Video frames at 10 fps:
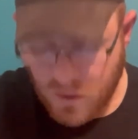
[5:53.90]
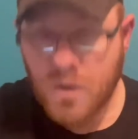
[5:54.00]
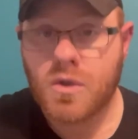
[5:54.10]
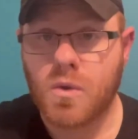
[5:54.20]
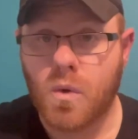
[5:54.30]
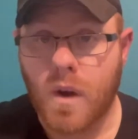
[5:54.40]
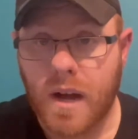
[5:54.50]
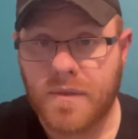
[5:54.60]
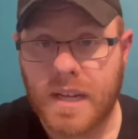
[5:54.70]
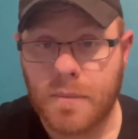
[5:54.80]
So I
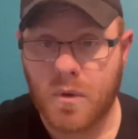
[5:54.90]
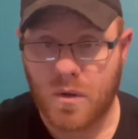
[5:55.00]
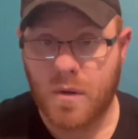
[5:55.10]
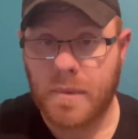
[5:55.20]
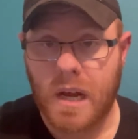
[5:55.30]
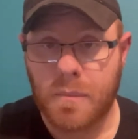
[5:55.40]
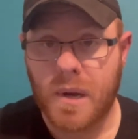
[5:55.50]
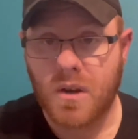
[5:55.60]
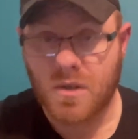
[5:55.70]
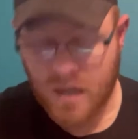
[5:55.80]
have to keep looking on my iPad because I